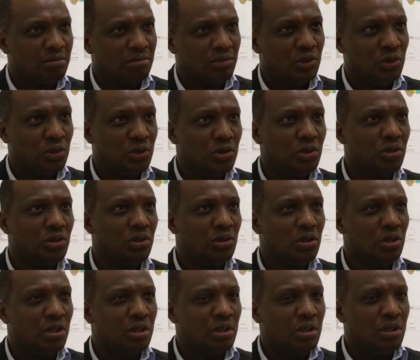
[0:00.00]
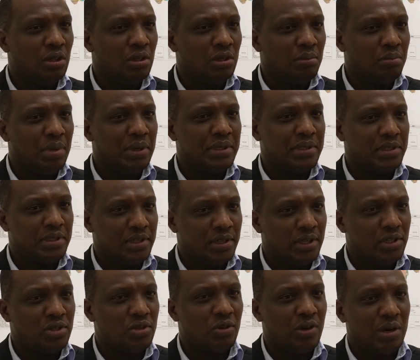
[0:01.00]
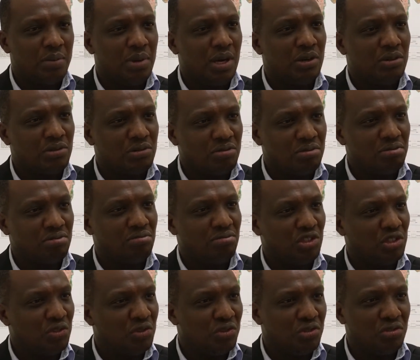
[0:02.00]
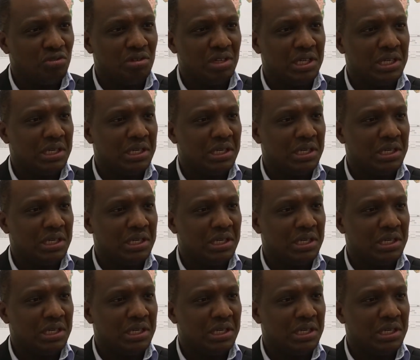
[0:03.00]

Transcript: low, but it's all about, you know,